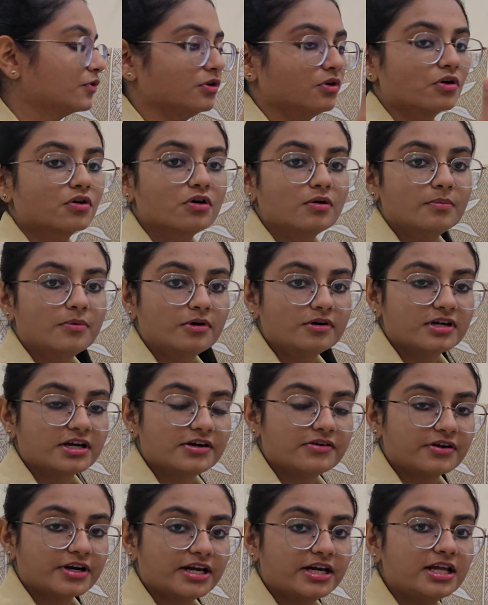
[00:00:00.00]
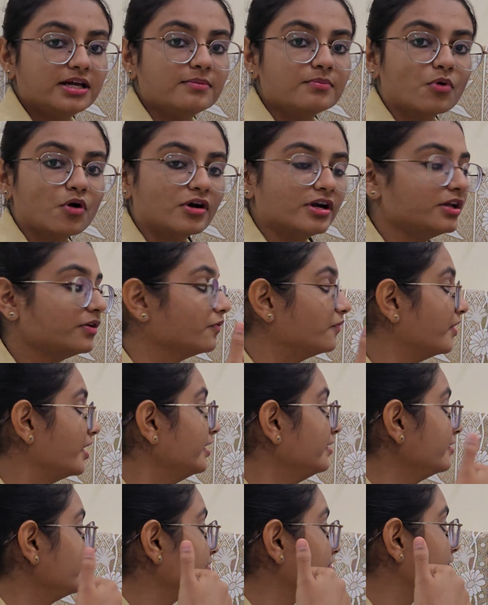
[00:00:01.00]
For locomotor training, body
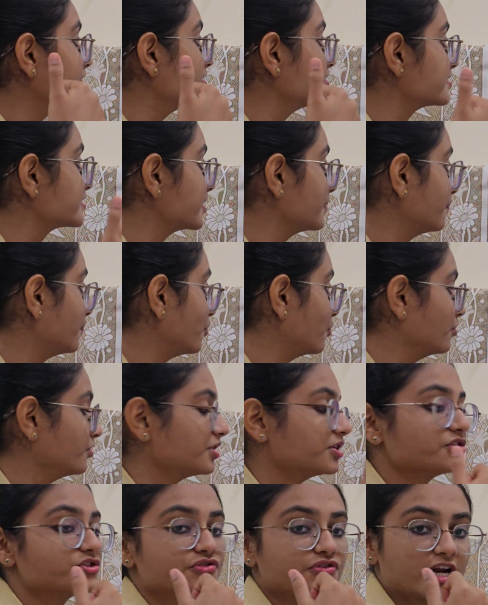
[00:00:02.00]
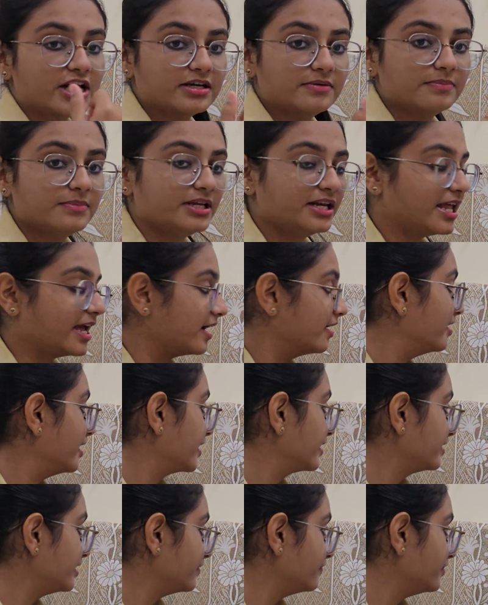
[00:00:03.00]
weight support, treadmill
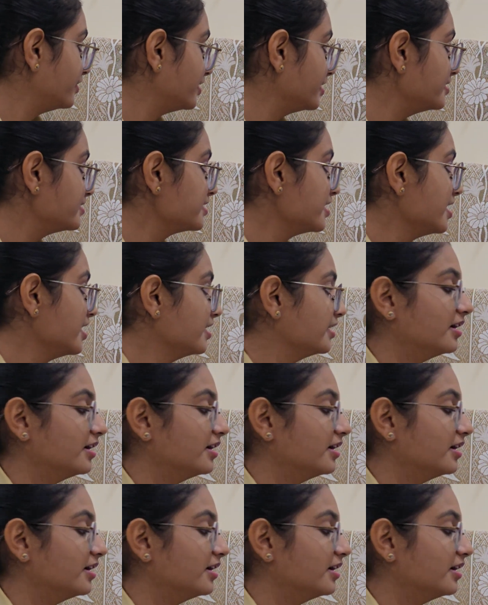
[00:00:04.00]
activities.